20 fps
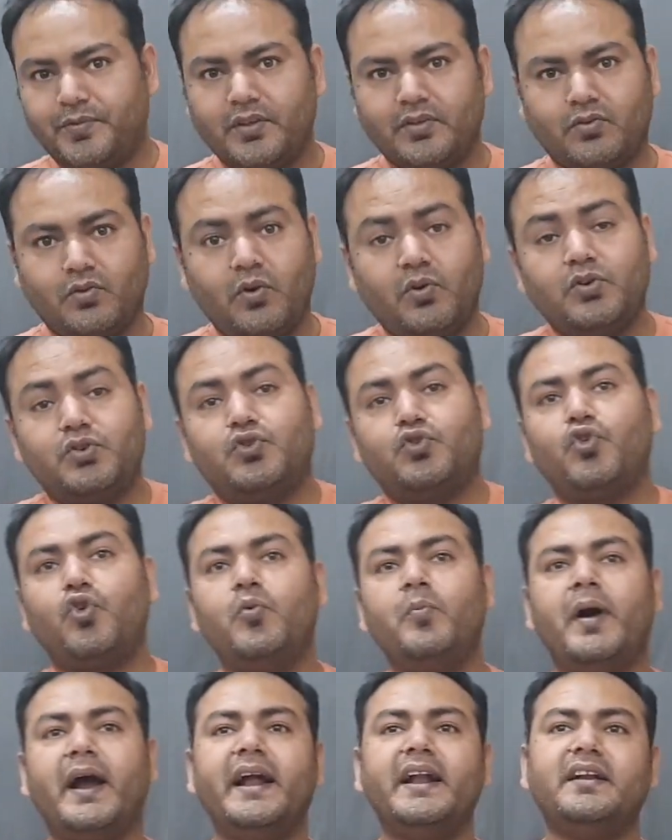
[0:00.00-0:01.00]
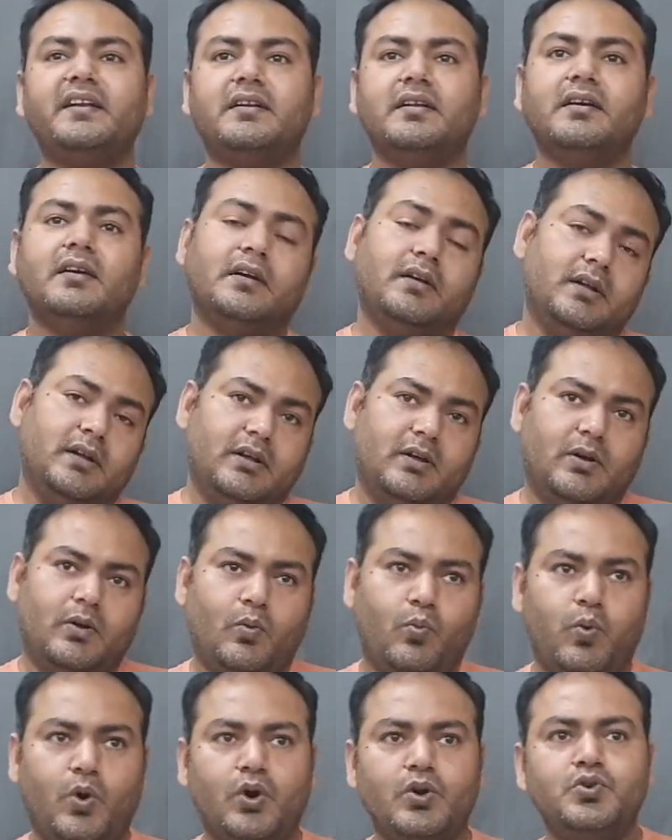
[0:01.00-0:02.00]
So you might
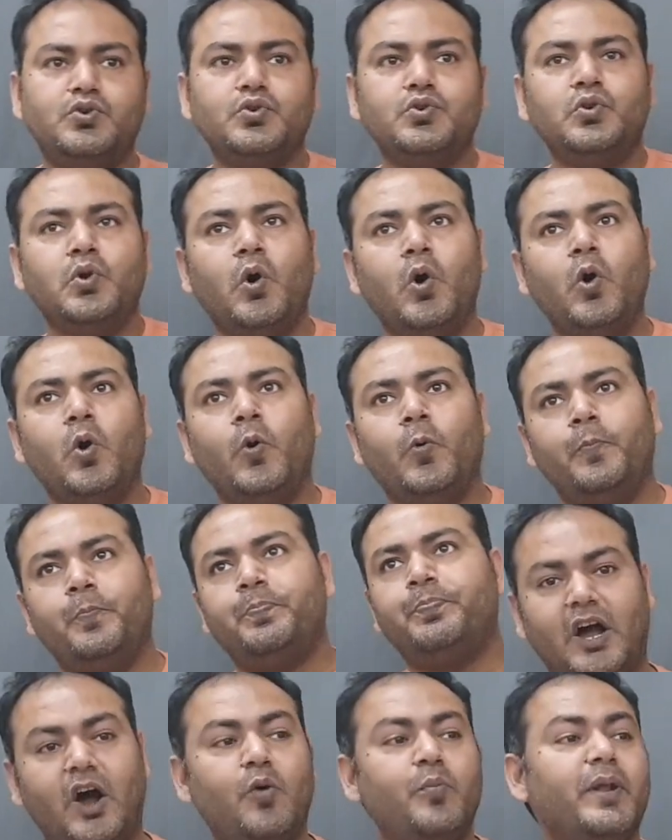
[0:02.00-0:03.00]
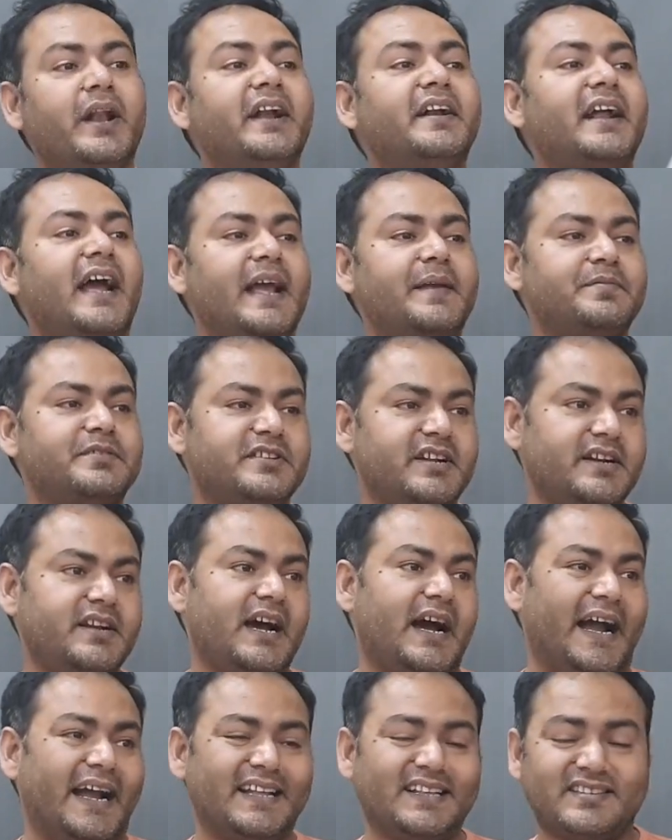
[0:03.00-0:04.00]
want to know how many times did
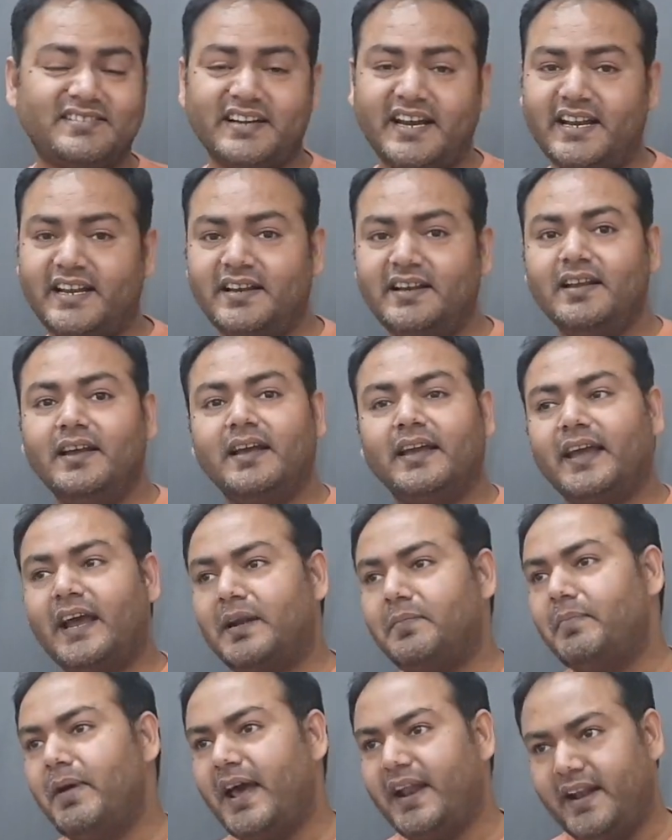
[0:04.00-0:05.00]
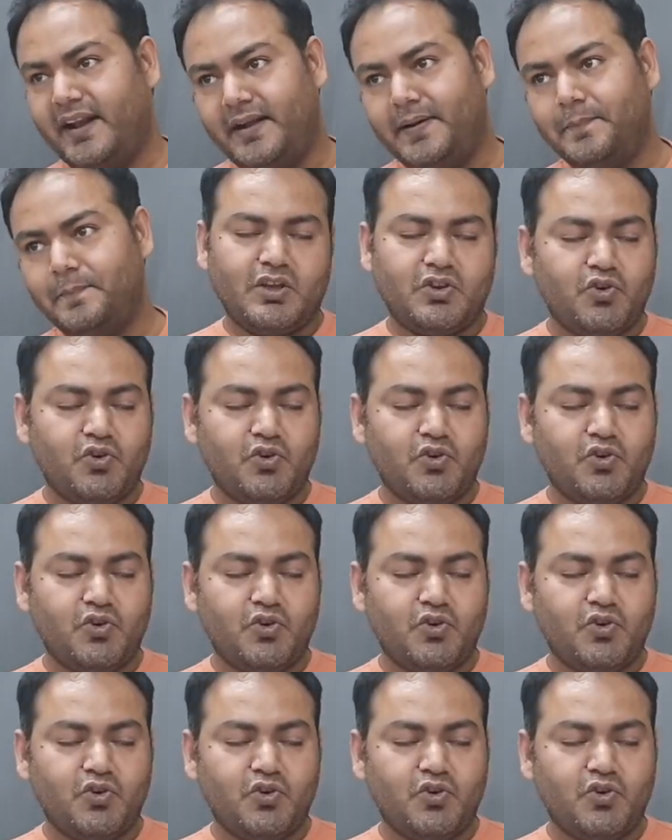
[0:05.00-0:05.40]
Einstein get married.